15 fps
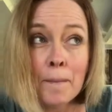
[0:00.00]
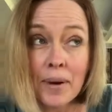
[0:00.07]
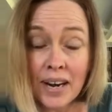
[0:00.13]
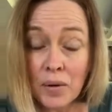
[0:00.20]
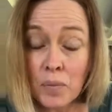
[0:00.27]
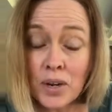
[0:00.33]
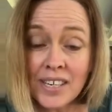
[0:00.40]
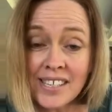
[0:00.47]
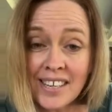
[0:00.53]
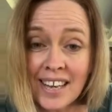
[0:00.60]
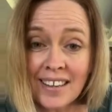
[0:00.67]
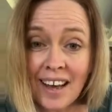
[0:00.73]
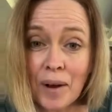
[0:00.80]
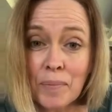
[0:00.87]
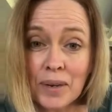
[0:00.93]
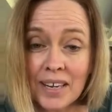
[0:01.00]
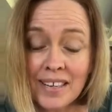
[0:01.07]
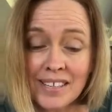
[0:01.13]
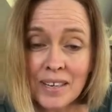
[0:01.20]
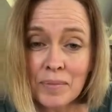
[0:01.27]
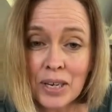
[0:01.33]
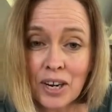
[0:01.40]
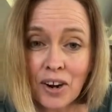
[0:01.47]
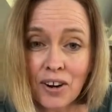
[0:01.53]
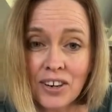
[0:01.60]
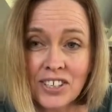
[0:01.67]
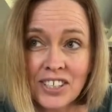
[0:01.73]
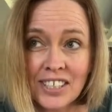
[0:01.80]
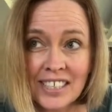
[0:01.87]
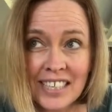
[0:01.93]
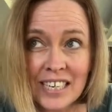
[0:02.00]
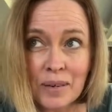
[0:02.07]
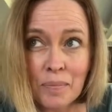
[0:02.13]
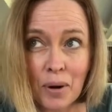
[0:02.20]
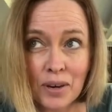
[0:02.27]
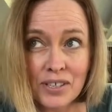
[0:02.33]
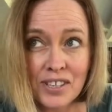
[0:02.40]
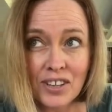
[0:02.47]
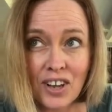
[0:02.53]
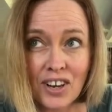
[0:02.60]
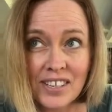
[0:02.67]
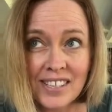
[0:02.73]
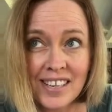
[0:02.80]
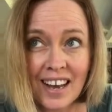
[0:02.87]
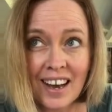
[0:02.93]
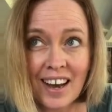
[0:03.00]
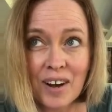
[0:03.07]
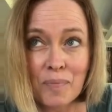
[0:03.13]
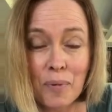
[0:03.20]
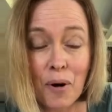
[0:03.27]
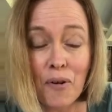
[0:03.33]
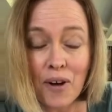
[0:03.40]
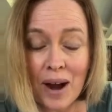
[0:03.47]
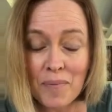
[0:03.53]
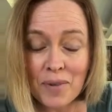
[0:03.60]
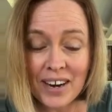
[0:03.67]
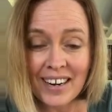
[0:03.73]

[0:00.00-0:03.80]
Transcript: But I want to say that because I'm encouraging Dina Barcela's program